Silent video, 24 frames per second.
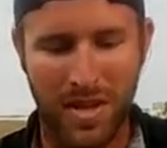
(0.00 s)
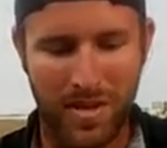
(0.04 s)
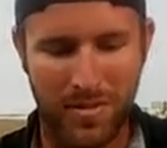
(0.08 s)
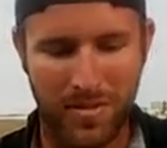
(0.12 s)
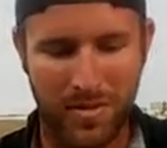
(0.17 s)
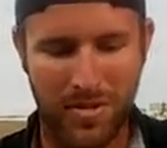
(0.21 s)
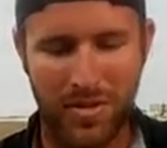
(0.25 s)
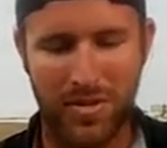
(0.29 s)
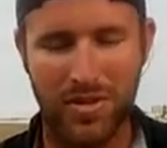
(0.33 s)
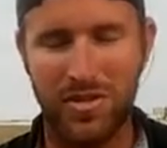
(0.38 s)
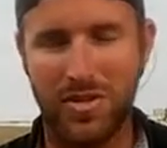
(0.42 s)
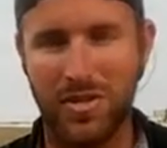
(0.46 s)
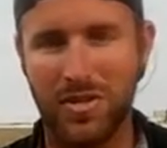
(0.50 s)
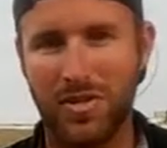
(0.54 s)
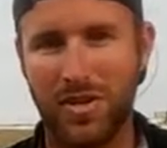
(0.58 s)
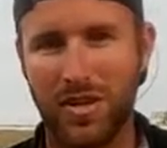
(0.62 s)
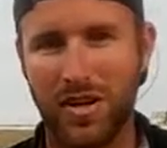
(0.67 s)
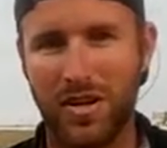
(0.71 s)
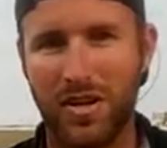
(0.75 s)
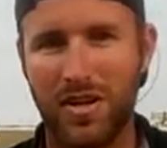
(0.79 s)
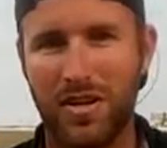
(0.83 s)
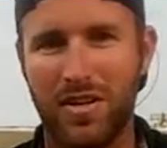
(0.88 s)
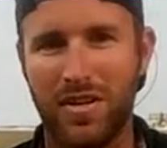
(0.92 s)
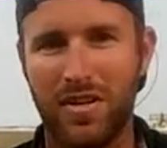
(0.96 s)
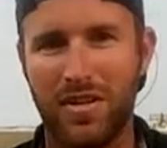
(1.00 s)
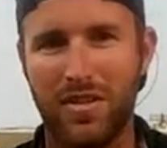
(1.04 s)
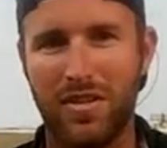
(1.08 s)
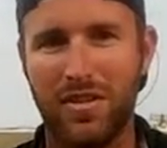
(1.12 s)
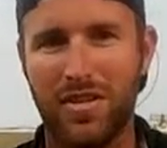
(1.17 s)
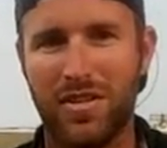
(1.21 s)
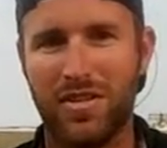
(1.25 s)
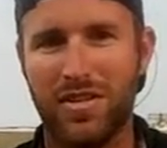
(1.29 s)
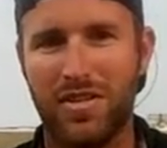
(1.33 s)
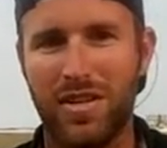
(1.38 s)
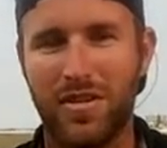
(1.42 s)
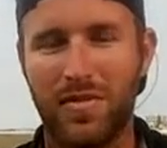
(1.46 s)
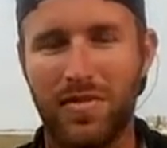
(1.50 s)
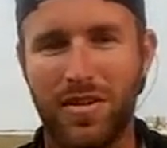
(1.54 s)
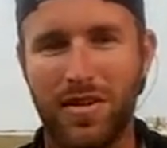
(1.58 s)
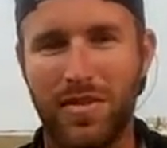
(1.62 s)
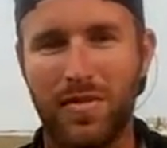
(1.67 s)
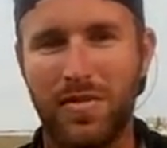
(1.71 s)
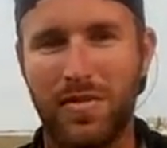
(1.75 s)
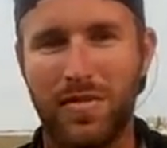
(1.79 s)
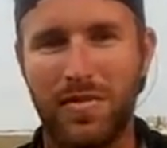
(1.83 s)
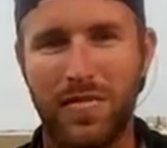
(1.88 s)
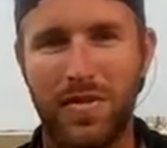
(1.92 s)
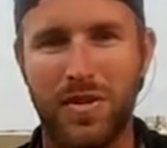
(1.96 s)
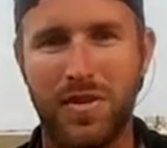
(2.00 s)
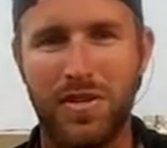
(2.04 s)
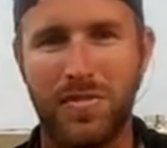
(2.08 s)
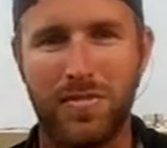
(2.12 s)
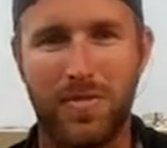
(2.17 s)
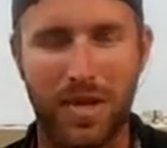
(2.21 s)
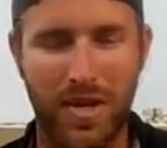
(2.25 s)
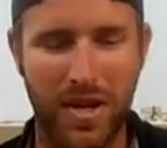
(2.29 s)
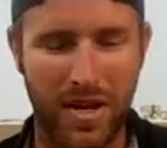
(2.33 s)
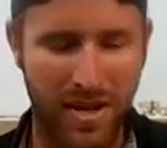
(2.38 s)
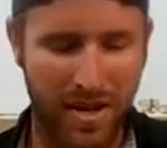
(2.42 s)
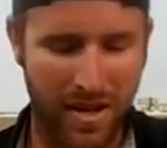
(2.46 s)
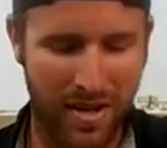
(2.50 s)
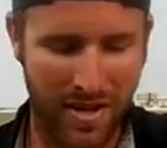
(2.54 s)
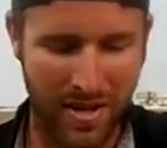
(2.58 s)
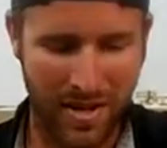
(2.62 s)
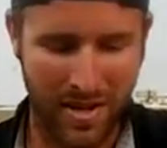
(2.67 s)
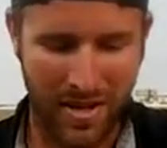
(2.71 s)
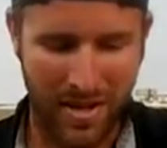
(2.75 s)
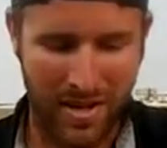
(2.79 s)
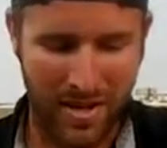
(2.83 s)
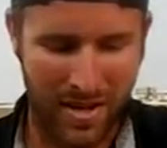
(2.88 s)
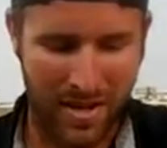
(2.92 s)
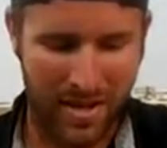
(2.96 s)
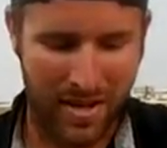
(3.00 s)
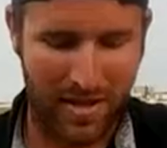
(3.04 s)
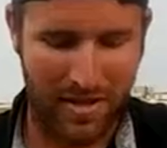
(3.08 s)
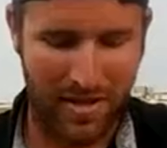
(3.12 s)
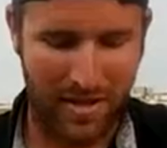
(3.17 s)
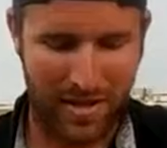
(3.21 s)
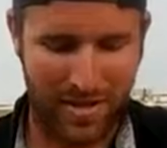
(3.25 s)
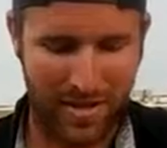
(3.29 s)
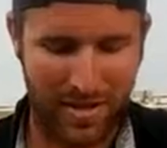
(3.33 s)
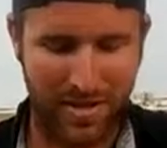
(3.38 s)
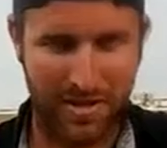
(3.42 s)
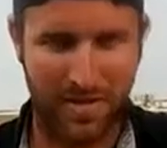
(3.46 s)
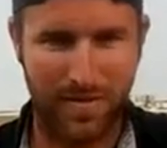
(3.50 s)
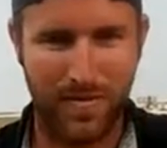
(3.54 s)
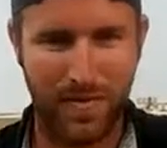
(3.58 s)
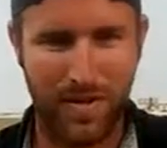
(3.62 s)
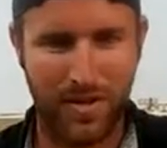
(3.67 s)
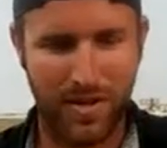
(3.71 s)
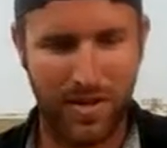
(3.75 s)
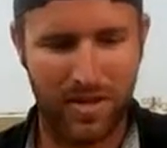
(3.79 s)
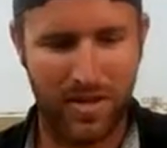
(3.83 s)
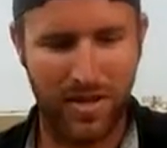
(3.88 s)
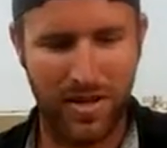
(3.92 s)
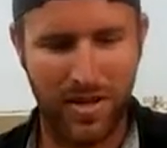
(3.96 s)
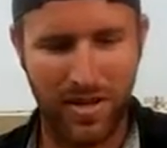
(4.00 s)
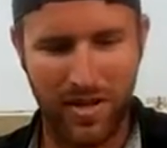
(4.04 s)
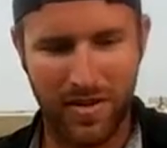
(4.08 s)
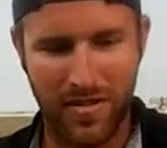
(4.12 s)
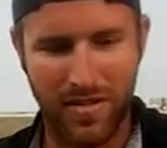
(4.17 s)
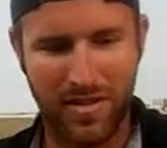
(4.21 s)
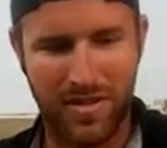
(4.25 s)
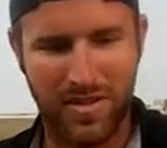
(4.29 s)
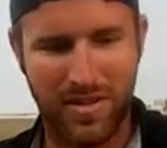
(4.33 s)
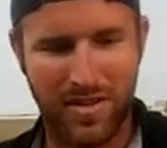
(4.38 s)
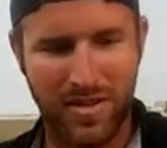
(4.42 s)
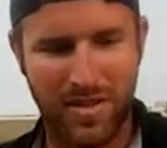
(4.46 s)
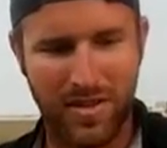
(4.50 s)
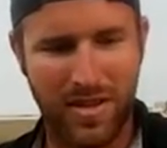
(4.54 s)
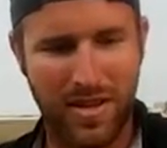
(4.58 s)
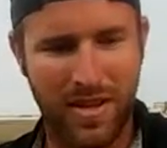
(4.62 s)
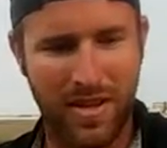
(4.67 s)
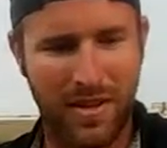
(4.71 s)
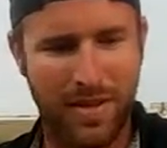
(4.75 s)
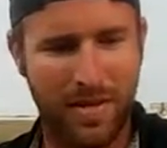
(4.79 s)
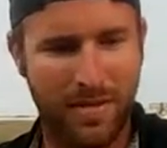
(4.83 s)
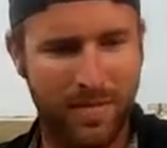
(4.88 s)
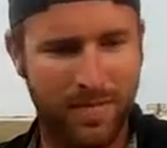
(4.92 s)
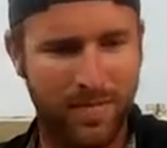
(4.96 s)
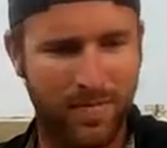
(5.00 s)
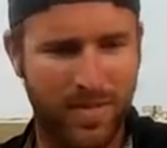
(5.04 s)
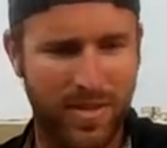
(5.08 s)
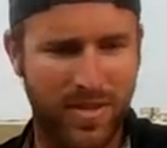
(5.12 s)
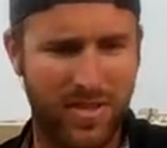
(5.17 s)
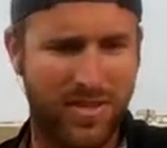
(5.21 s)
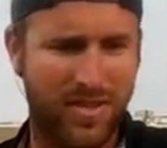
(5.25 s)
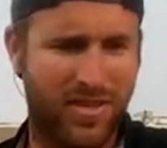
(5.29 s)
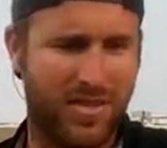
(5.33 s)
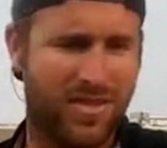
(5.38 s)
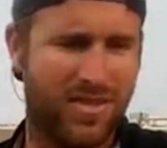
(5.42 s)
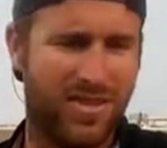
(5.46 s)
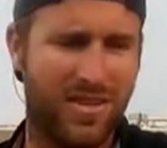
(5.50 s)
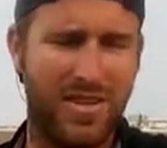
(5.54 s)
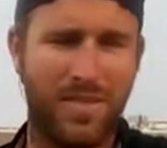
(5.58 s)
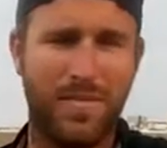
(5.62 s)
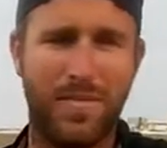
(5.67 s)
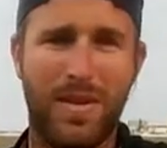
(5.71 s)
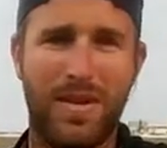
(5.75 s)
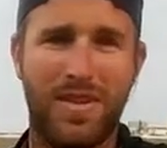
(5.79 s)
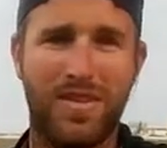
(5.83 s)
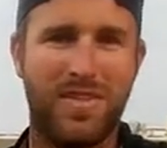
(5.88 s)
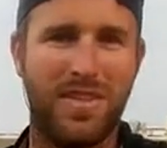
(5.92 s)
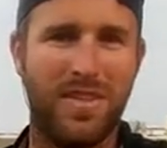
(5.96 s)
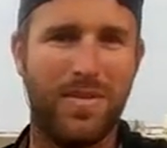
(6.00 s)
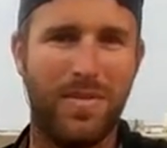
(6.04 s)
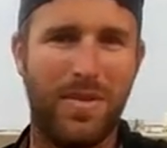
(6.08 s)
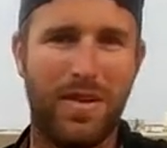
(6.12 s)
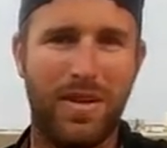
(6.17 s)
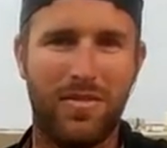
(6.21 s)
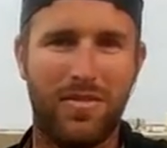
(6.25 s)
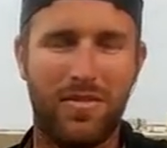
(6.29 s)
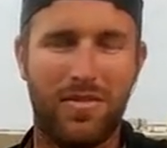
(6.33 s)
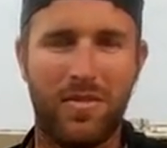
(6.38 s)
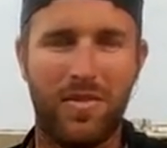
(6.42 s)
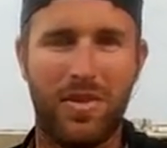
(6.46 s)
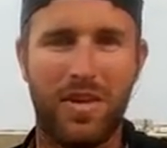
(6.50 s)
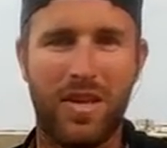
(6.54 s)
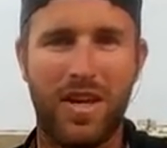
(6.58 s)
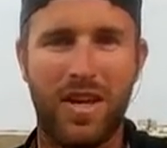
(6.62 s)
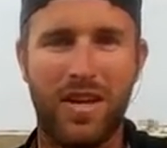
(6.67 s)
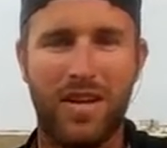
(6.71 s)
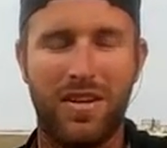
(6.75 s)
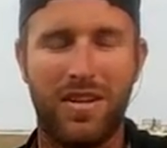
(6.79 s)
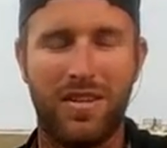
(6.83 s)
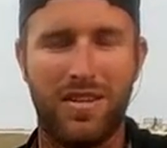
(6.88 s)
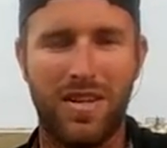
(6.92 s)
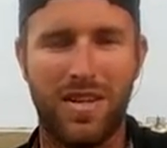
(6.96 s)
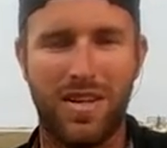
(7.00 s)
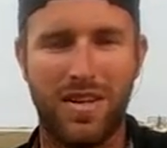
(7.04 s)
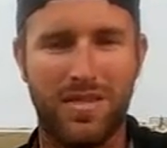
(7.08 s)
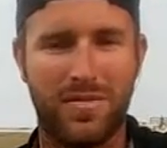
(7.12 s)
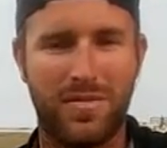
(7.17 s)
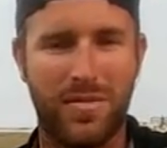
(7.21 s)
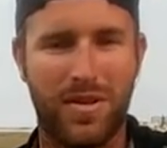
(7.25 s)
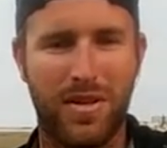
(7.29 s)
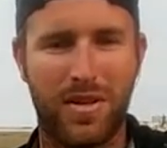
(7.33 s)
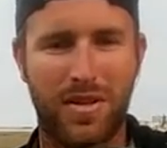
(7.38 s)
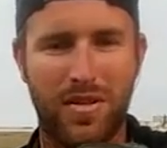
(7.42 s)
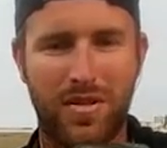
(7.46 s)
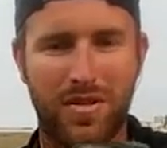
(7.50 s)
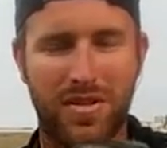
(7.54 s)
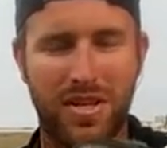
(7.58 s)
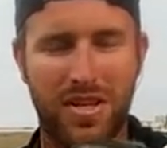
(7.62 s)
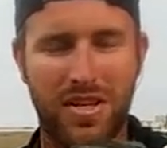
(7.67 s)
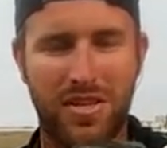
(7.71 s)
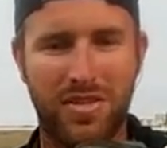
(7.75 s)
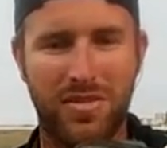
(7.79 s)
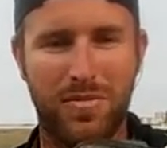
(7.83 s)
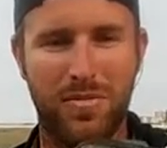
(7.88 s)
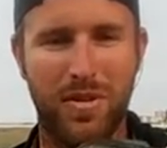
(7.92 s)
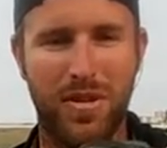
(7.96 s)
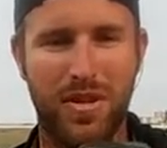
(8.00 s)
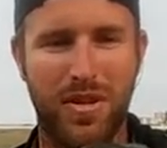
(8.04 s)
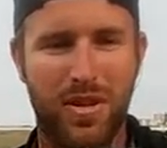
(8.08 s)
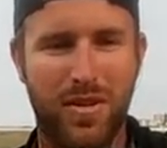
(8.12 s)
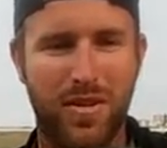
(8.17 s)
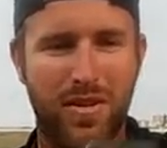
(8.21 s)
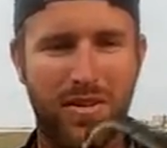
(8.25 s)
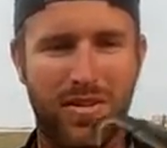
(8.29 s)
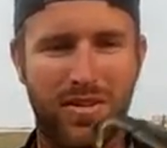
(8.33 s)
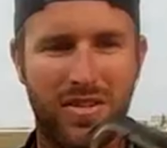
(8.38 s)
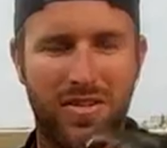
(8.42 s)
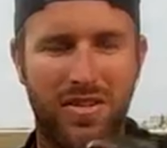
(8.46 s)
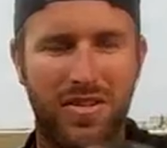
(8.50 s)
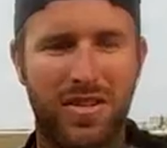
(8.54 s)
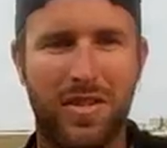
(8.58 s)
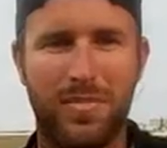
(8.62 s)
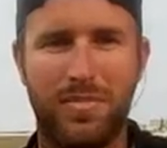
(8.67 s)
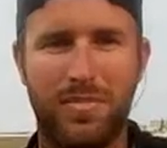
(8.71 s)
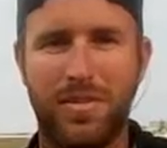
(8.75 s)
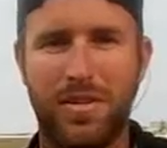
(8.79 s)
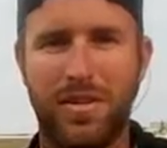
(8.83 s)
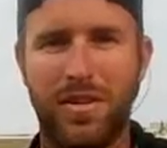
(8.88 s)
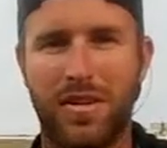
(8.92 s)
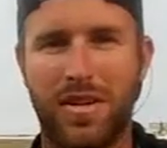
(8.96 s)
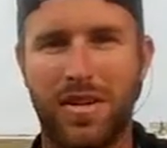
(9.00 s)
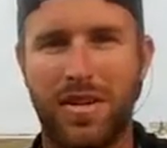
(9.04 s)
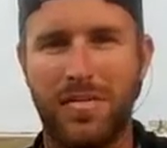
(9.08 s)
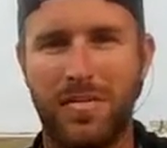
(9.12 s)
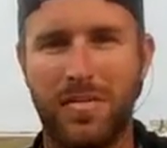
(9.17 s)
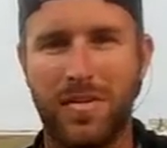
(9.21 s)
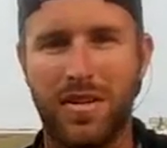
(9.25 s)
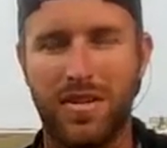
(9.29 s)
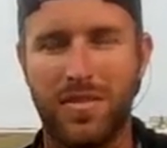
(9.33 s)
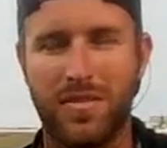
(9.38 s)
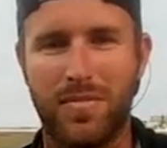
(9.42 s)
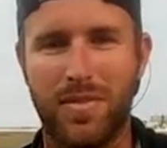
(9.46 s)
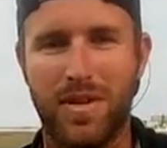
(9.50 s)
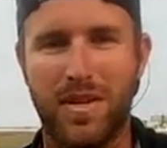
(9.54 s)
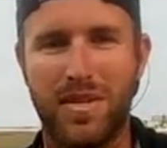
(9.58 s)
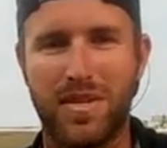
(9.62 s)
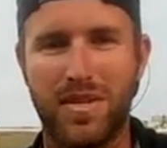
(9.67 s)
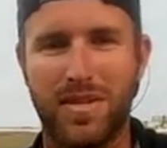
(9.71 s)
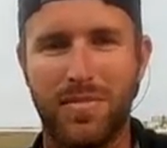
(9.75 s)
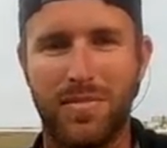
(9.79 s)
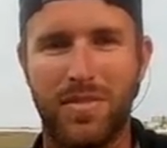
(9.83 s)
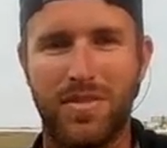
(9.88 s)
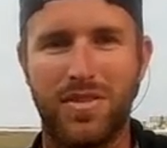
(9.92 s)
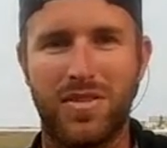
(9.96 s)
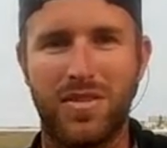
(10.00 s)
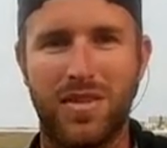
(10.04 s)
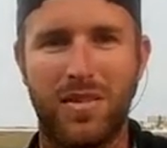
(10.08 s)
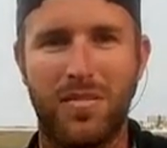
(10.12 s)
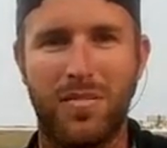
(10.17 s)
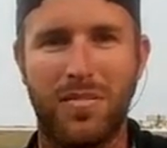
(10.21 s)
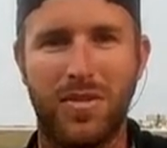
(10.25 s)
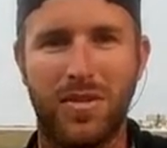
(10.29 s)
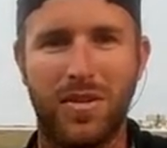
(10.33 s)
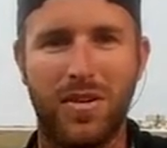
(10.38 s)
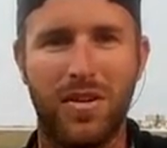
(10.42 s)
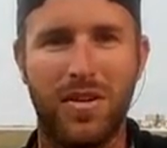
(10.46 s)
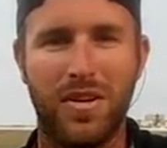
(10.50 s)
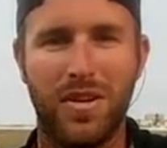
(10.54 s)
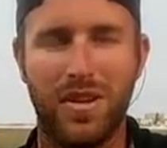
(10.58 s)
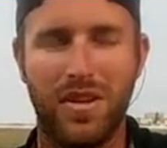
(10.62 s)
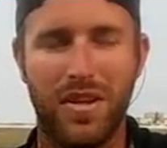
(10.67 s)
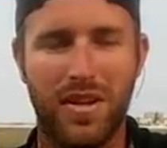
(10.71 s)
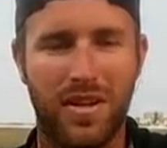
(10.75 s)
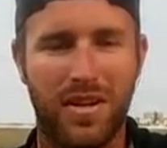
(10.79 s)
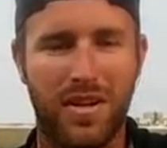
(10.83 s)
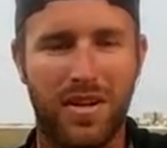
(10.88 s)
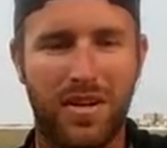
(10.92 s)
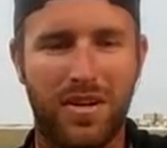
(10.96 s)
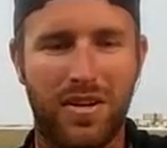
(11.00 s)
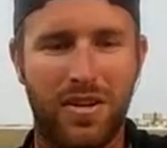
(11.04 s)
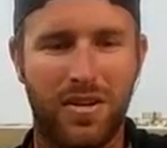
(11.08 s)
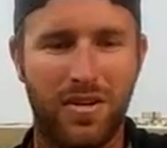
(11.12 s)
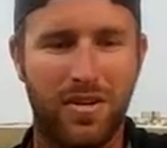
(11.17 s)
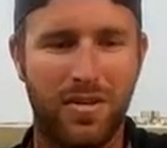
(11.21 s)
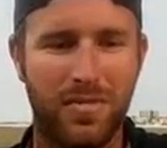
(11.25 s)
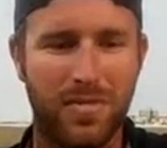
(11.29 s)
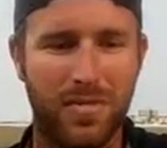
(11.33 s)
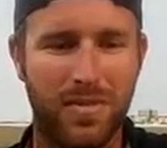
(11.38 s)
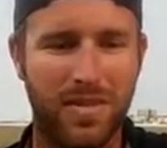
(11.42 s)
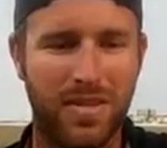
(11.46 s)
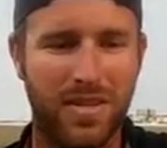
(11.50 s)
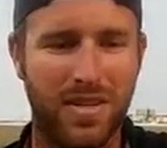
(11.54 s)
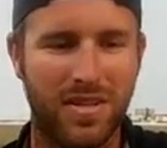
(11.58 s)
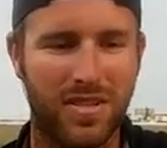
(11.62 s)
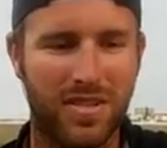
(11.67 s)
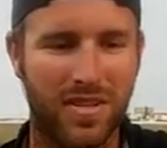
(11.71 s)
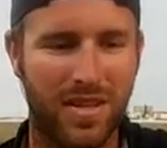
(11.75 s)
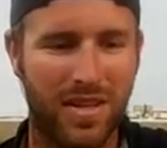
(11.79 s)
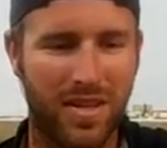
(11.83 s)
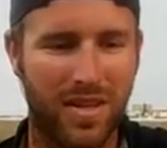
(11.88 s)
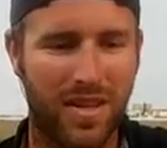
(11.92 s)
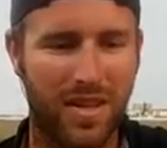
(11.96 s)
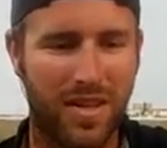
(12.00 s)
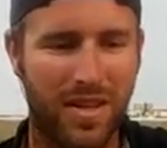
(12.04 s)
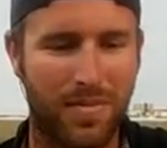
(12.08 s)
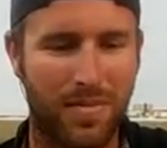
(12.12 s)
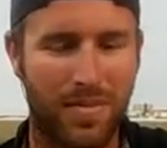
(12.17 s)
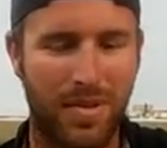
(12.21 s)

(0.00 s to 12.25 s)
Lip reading: But you still get a good hook set whenever the fish bite it. That's the first thing. This is a Z-Man little glass minnow or diesel minnow. There's a couple other companies that make something similar. You can get it in gulp and things like that.